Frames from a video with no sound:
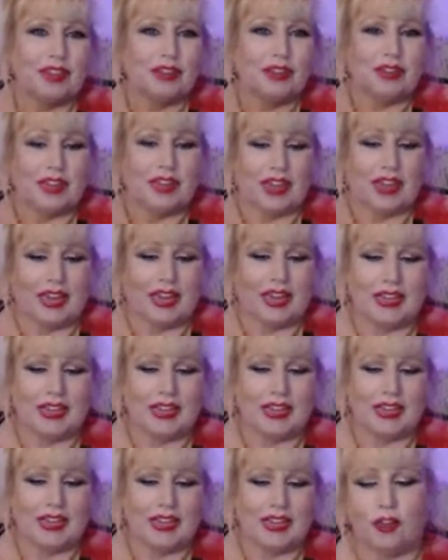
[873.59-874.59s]
Okay,
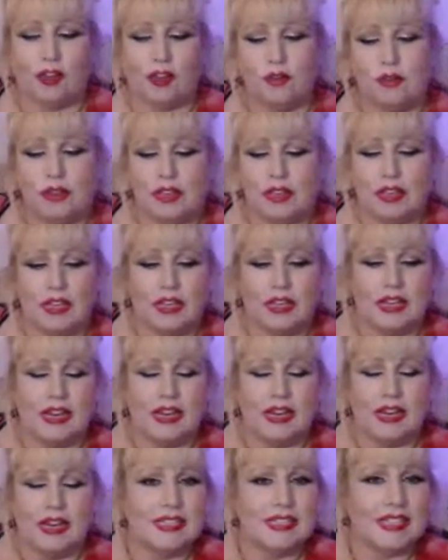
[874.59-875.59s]
so
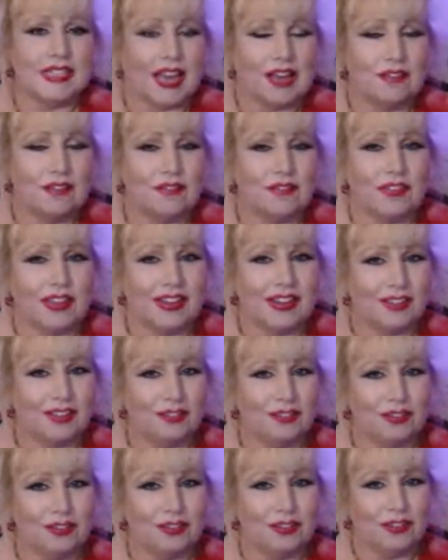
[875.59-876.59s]
let's have a
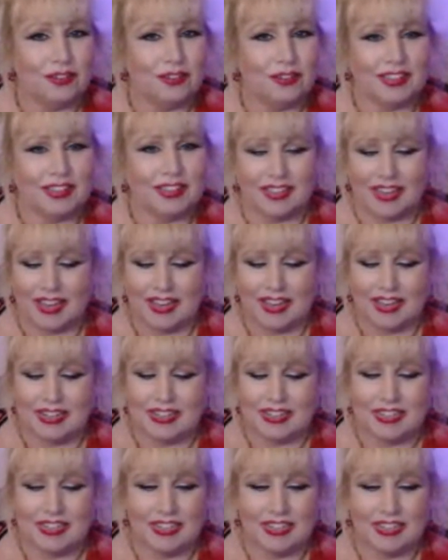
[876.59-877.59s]
little look
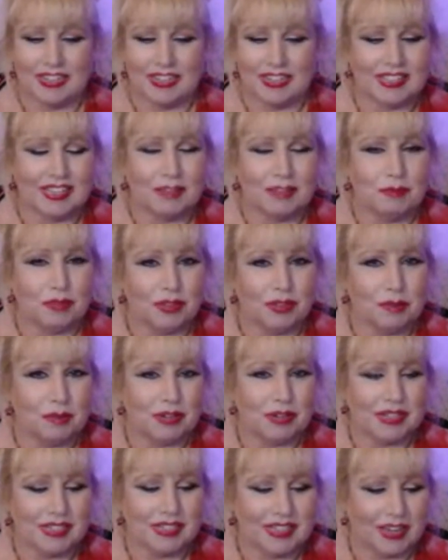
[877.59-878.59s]
and see what they
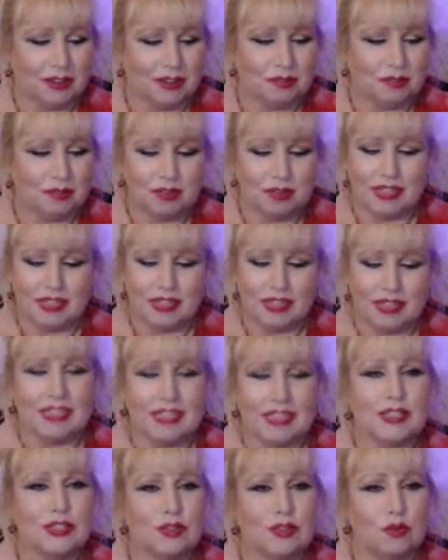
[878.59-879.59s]
want to tell
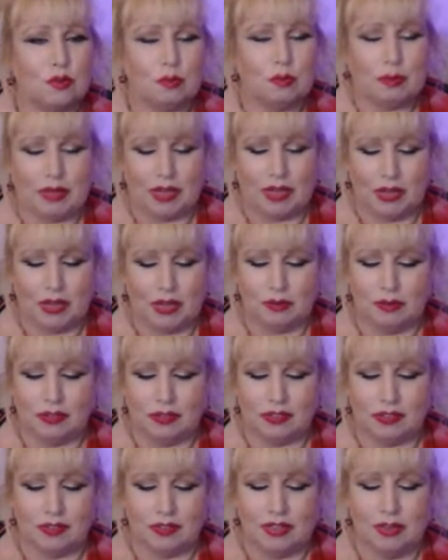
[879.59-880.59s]

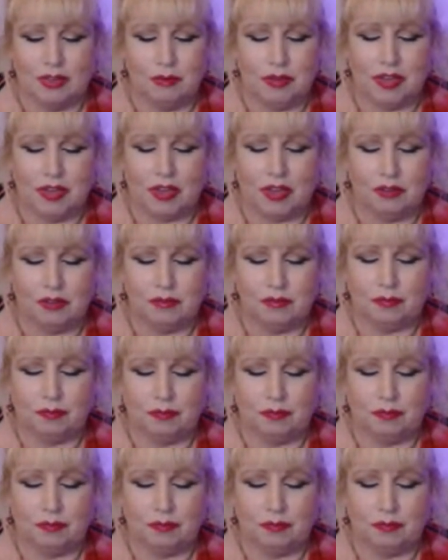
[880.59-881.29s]
Scorpios. Here we go.